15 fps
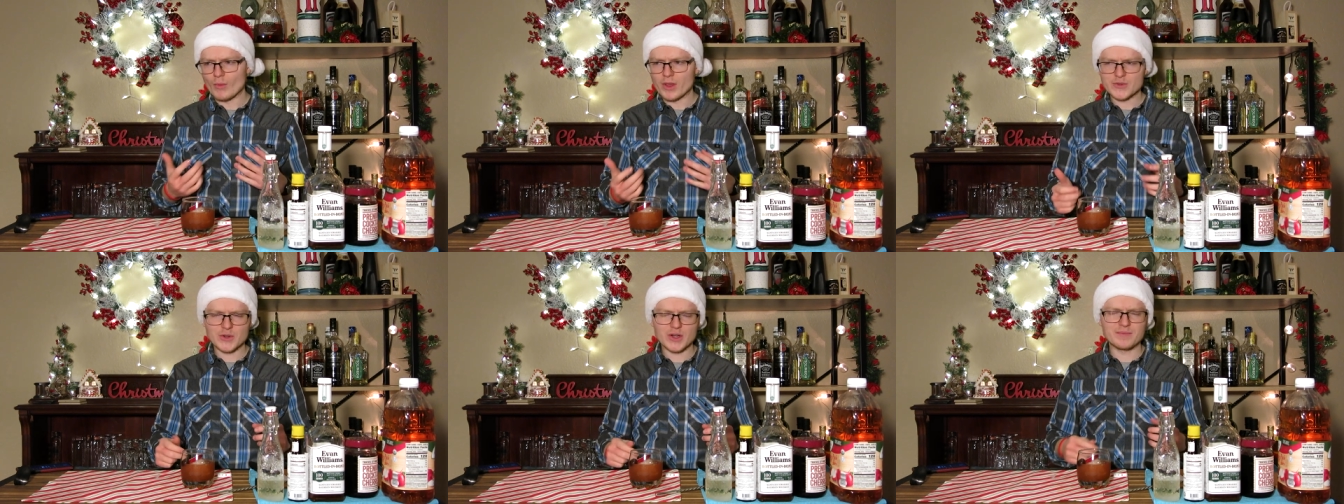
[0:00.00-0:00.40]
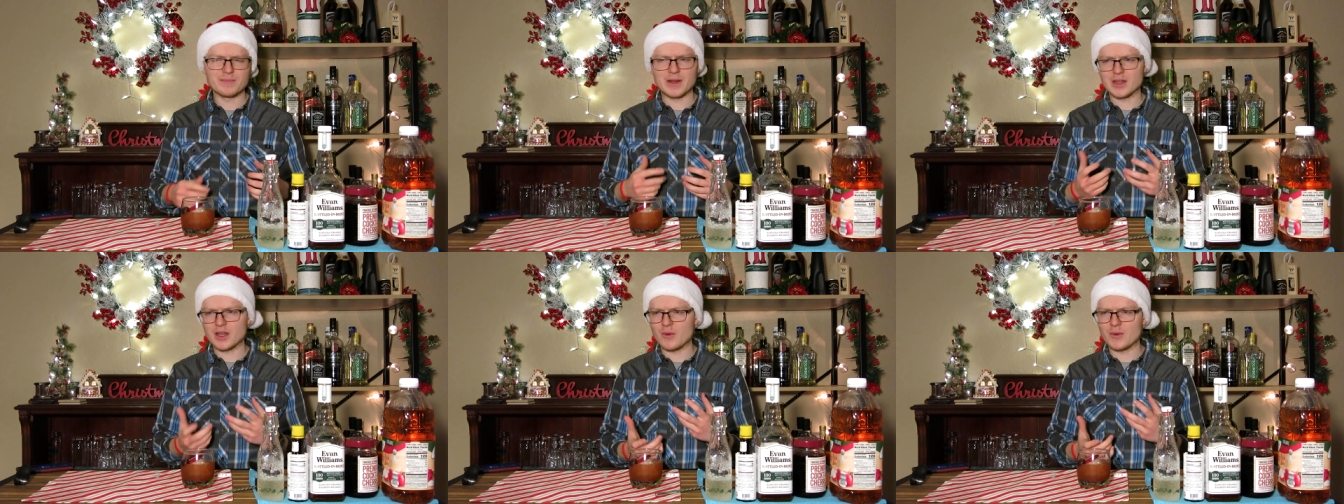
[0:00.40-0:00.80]
sort of
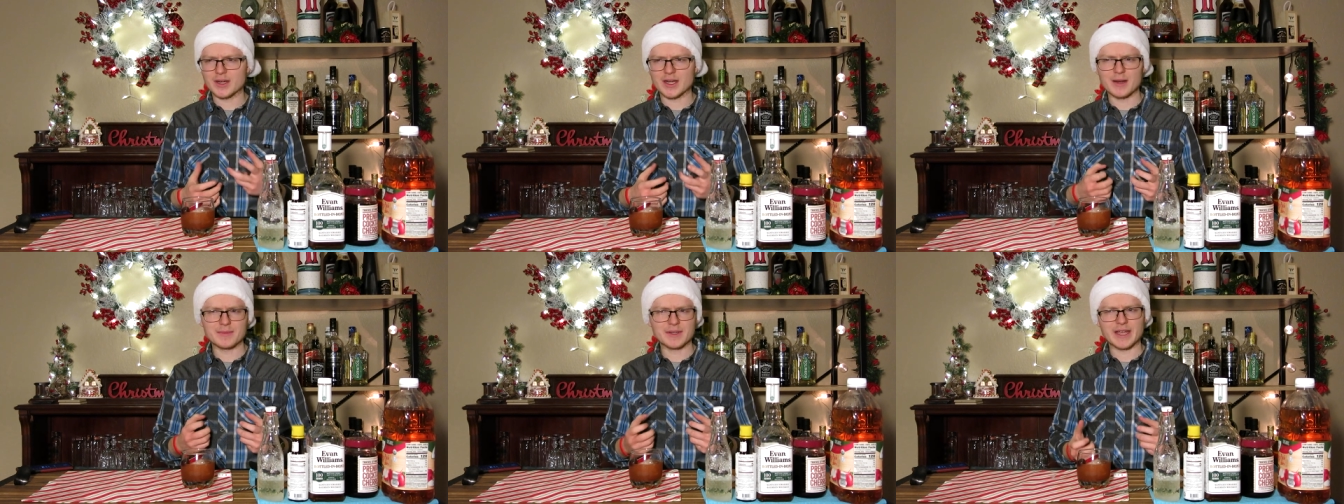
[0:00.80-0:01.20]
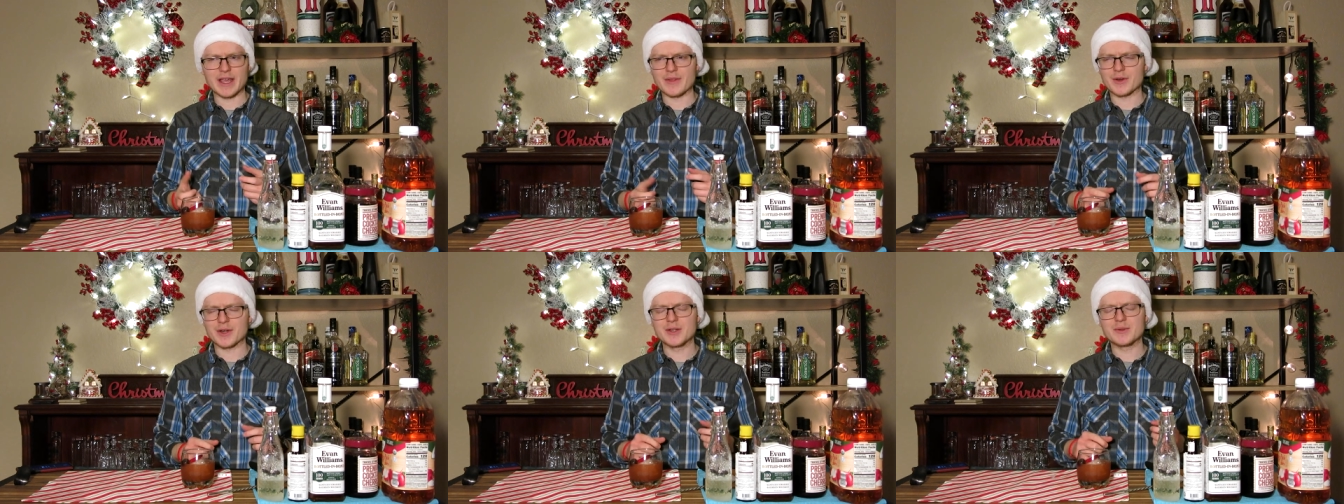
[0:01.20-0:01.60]
mellow and come
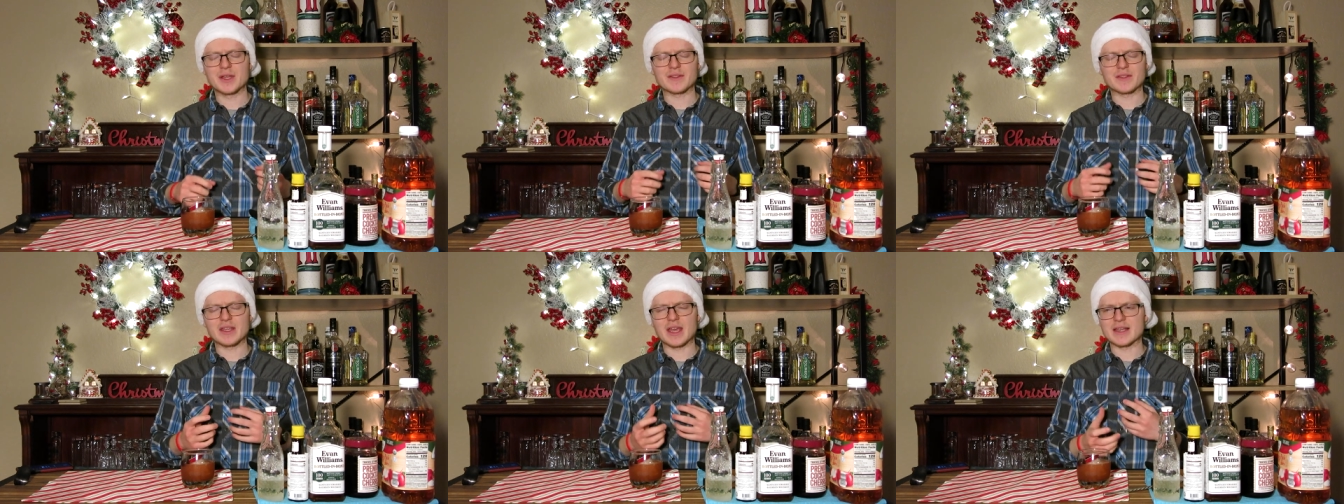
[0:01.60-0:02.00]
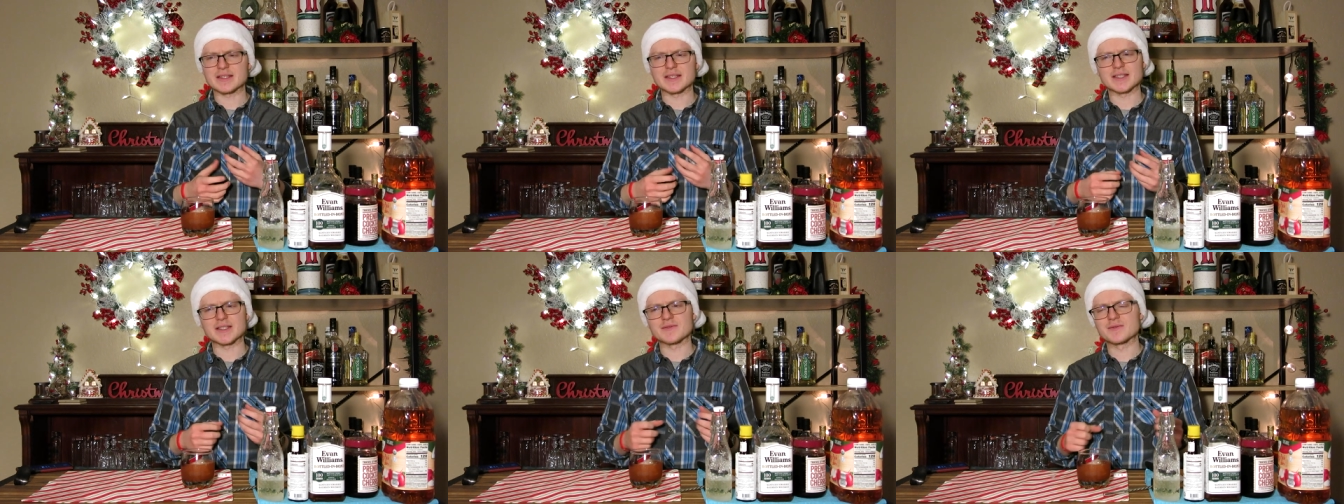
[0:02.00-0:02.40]
together, and you get the
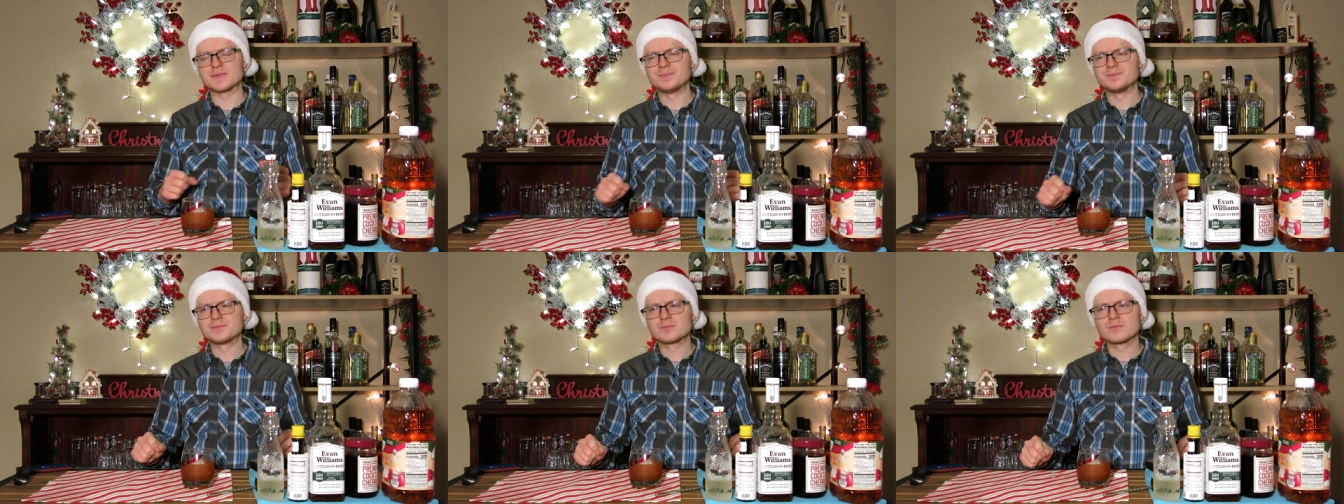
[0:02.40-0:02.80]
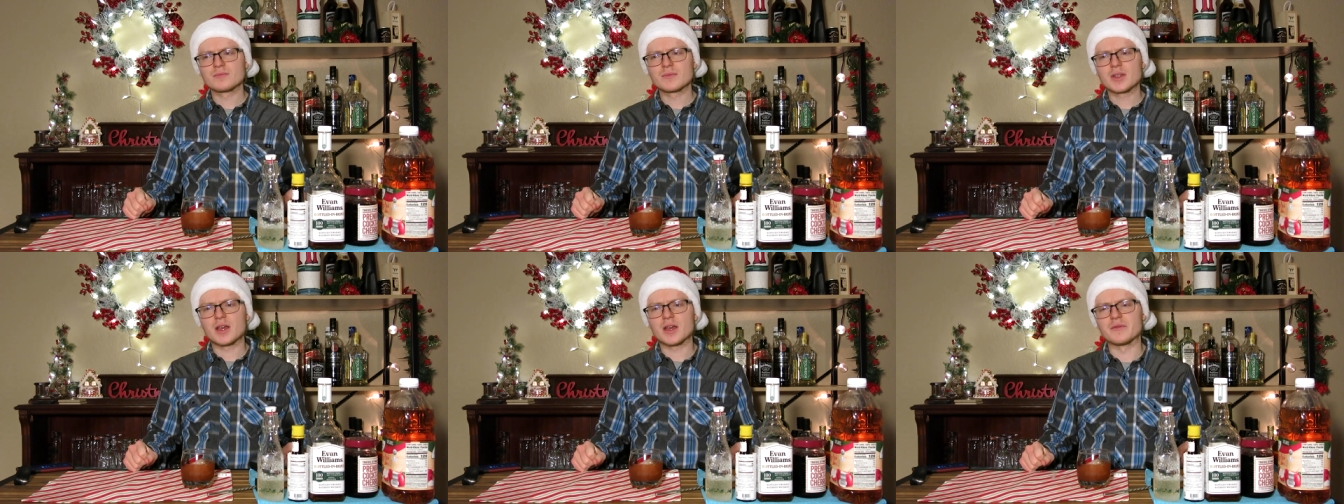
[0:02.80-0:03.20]
essence
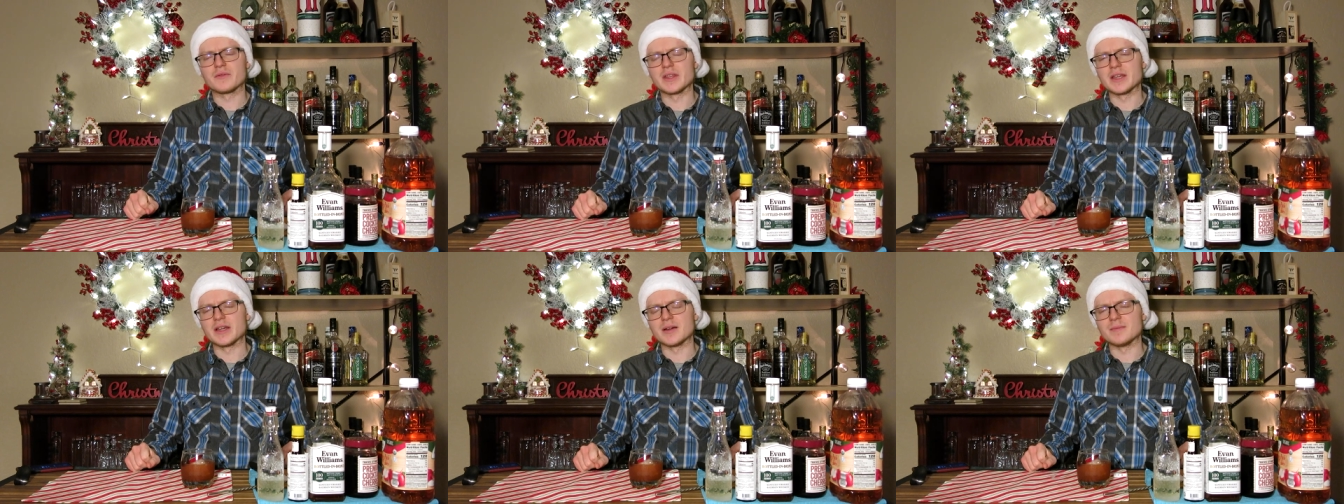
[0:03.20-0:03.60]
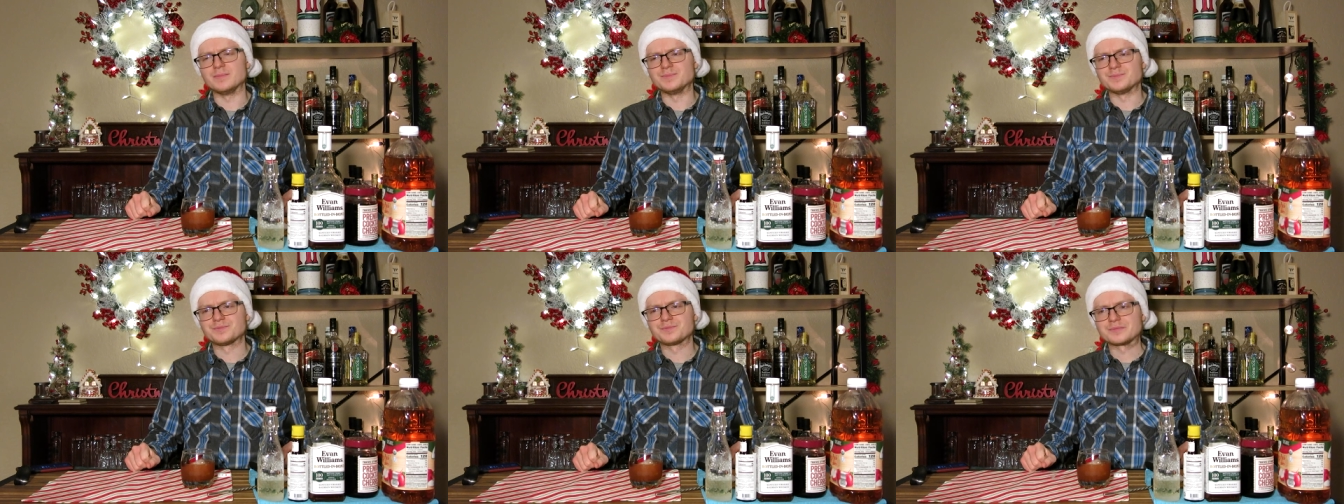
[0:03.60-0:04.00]
of the